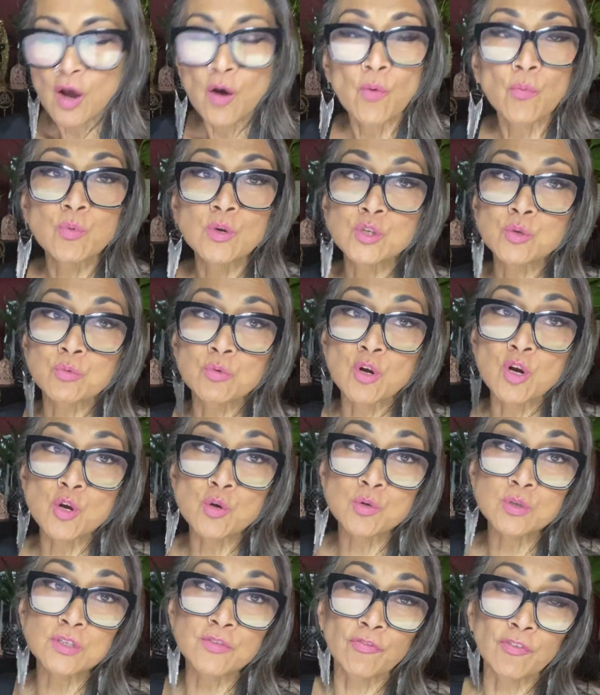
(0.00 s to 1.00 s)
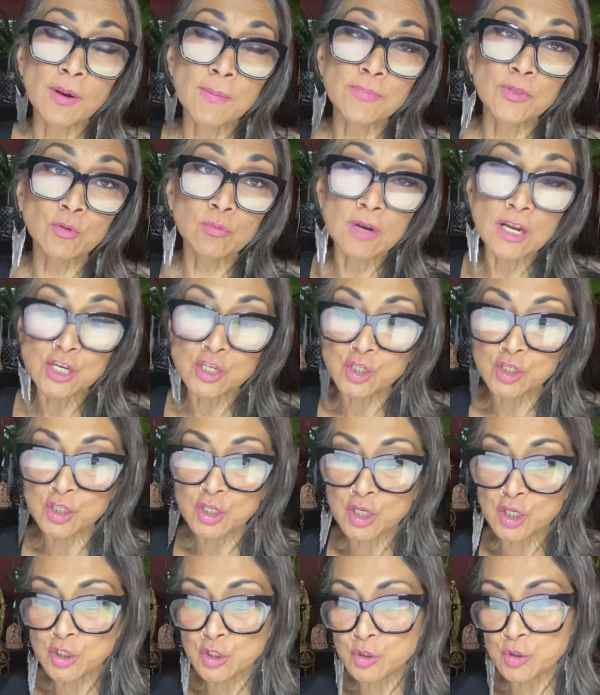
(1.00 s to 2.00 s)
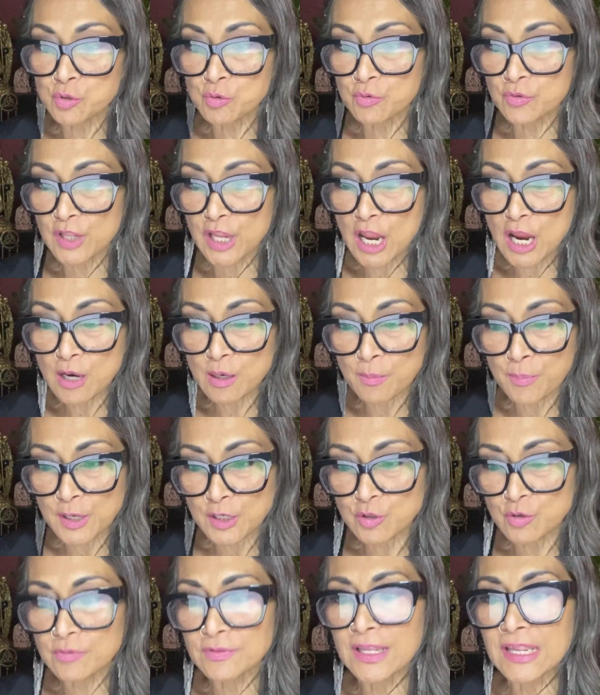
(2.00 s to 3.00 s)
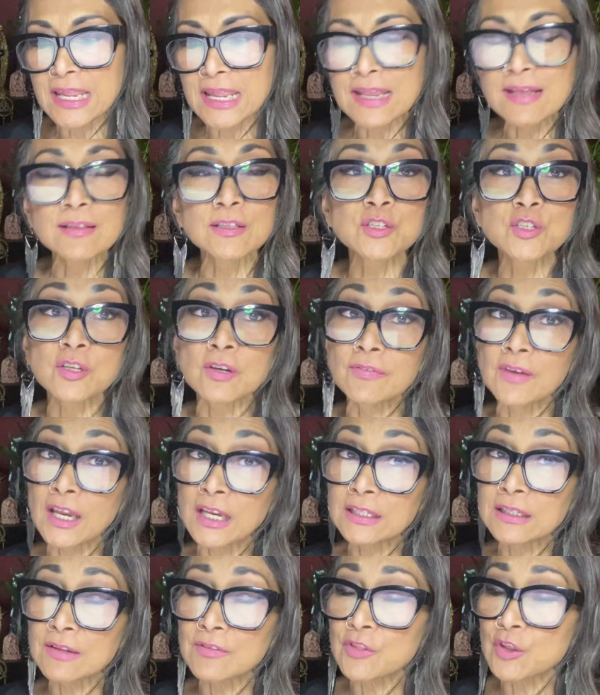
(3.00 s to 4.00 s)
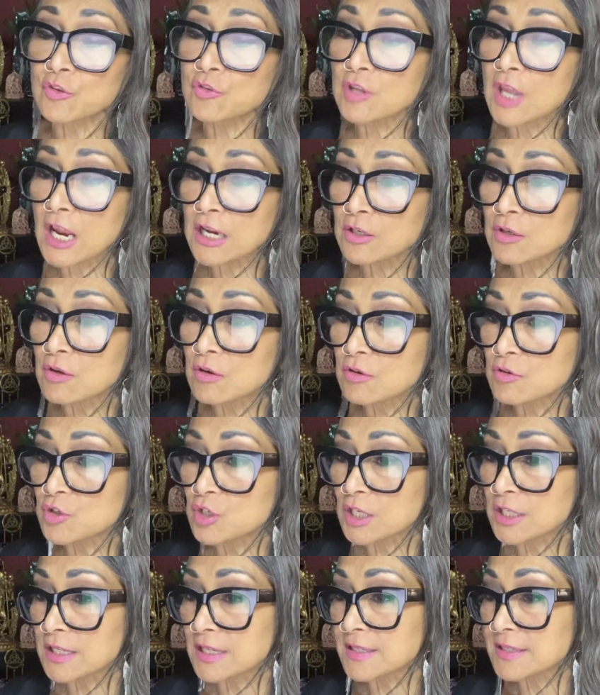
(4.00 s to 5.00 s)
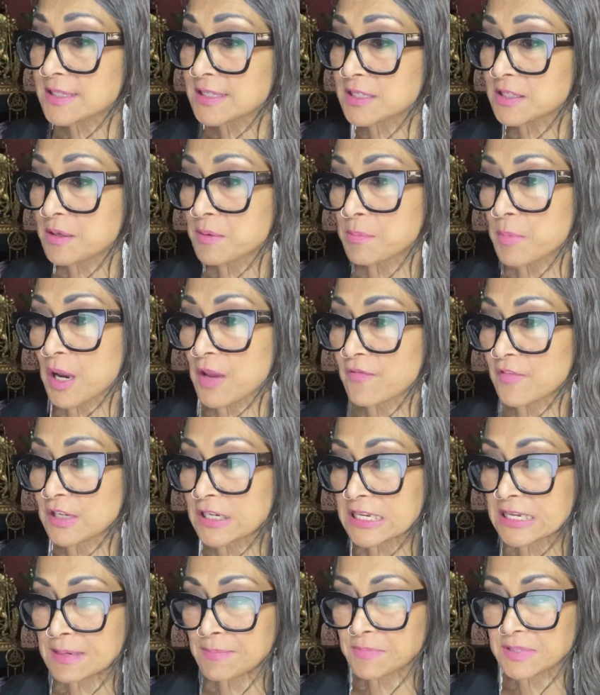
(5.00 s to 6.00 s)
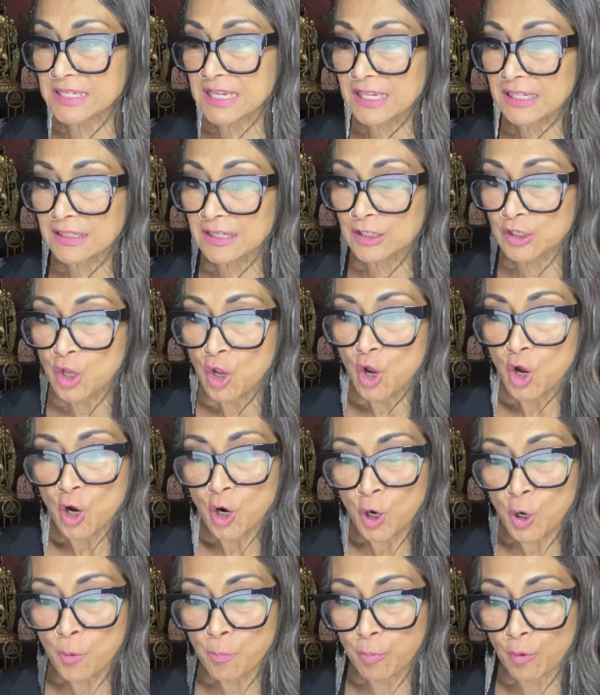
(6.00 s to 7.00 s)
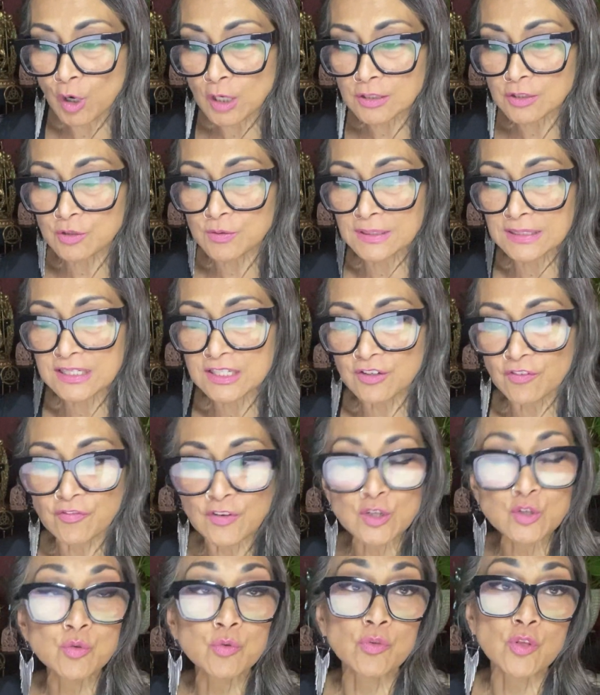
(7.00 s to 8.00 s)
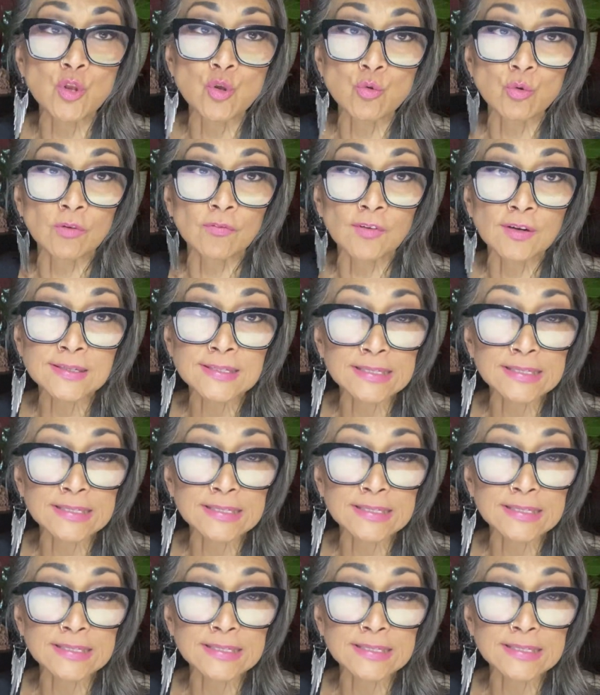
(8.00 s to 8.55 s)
which goes from the Russian to the Arabic to the English of Hacking the Technogenic System by Vadim Zelen, who brought transurfing to the universe.